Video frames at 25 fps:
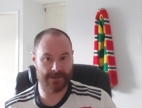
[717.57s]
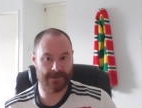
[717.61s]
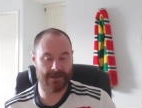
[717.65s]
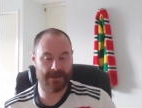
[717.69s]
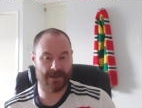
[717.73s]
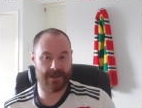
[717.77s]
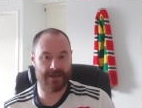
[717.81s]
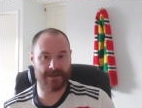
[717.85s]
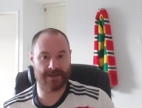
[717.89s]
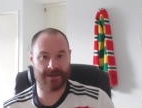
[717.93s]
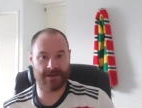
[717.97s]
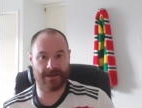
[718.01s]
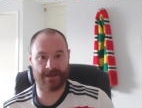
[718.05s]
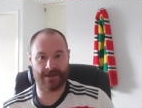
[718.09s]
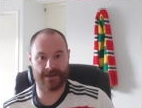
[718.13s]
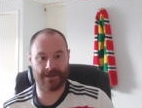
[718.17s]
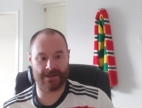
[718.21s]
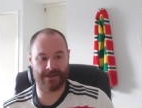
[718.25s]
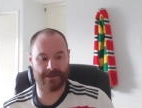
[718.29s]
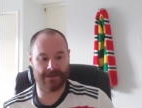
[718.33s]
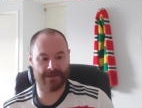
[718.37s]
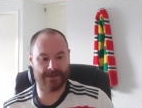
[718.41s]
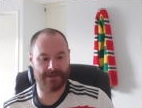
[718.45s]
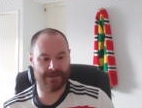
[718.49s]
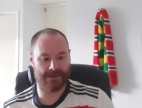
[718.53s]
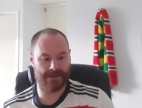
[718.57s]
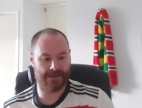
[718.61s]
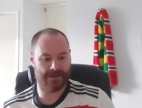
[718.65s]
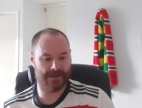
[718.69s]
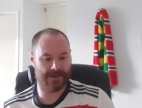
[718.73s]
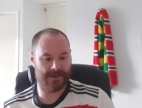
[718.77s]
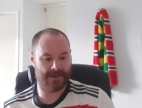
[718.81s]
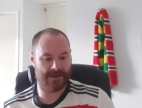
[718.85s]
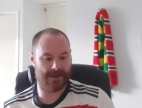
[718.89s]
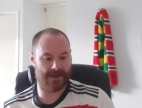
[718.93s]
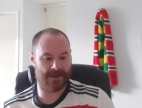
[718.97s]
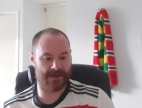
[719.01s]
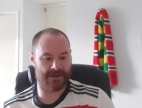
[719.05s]
at United,
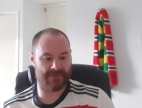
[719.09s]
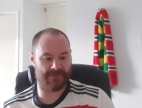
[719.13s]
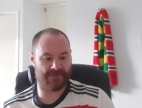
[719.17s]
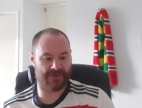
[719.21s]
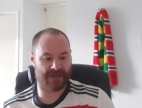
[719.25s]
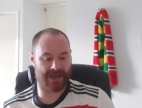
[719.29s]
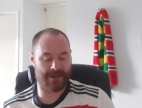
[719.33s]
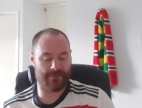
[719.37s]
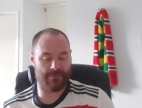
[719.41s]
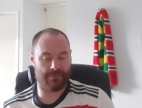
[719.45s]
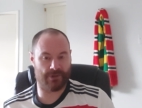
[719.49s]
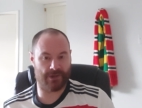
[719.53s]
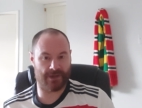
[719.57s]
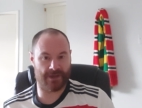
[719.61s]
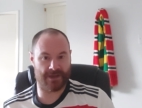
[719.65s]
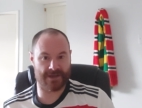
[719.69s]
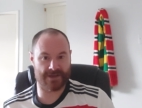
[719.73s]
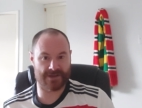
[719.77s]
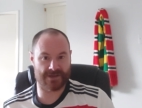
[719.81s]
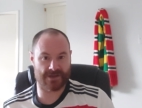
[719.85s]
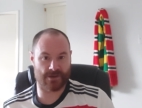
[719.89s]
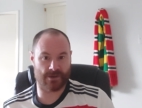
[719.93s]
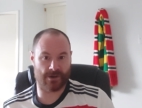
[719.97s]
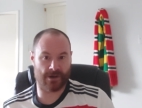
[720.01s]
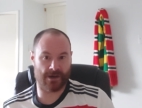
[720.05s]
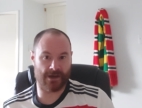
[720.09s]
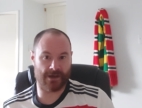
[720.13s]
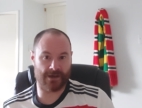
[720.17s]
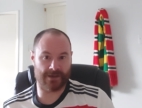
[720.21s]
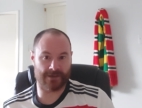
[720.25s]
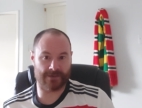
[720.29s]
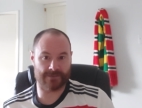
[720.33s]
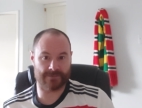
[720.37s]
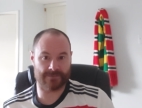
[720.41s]
and they've kept players who are.